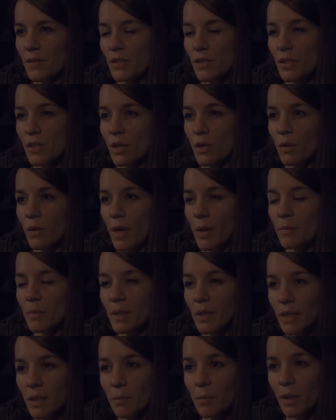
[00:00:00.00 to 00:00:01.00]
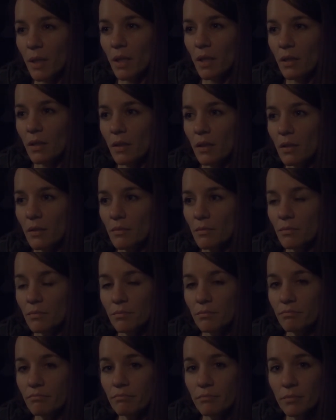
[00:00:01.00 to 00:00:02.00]
And so Emily, being
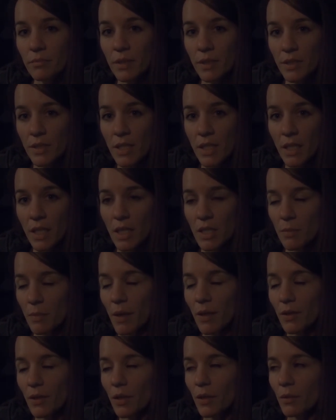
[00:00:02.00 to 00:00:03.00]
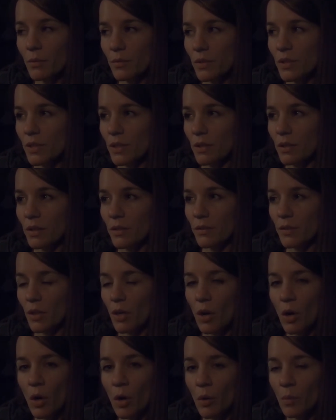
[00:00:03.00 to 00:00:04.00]
a teenage mother, still lived at
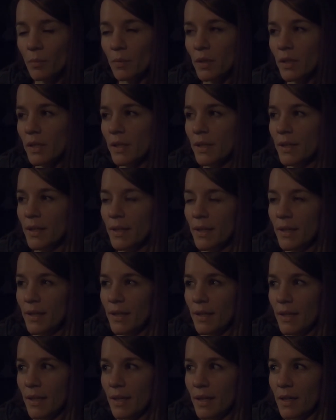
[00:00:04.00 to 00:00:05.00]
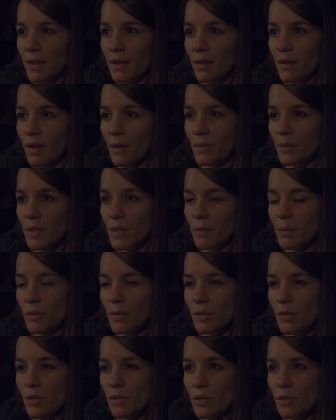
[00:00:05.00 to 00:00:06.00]
home, and I was able
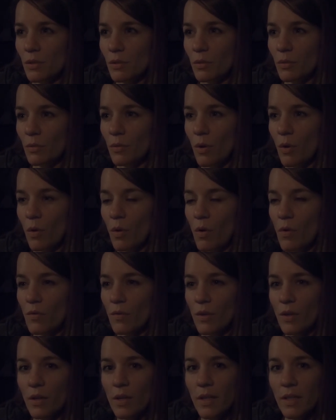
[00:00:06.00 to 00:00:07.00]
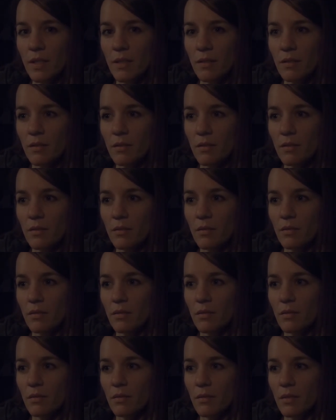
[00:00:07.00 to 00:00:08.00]
to go over and
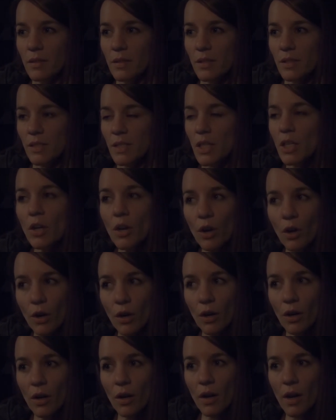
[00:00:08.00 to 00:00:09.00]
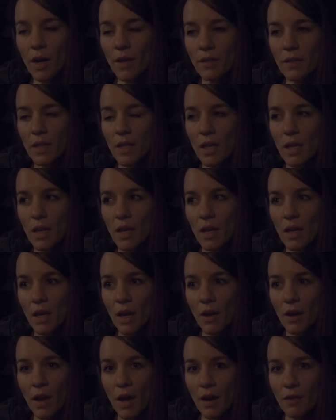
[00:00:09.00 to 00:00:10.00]
see her at the
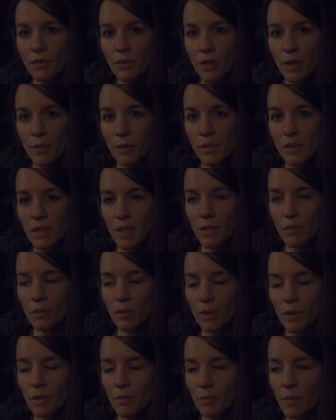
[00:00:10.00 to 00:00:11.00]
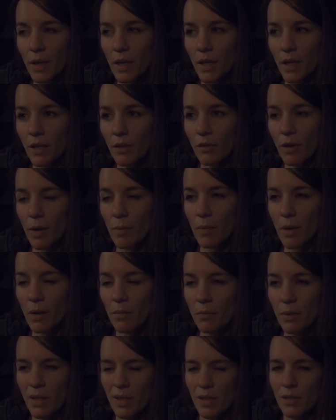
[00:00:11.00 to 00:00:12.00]
after I was done with my grandma,
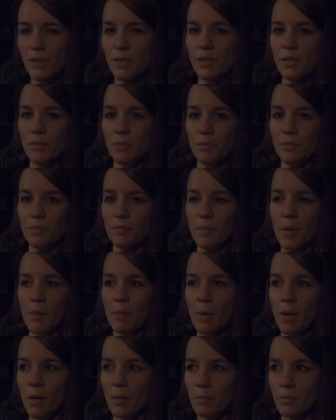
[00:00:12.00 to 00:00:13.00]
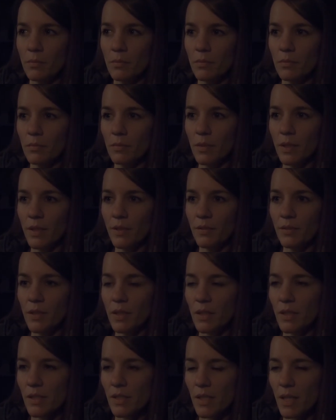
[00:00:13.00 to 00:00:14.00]
because my mom lived
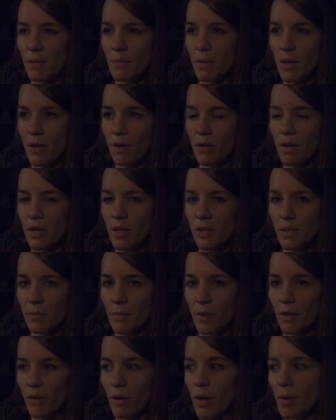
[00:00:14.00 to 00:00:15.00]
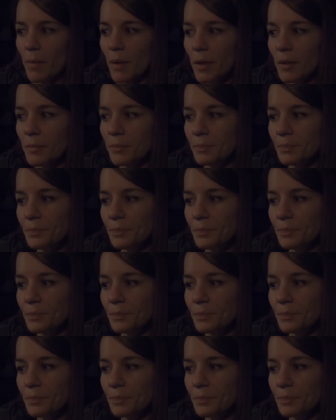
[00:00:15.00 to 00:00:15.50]
in the same area as my grandma.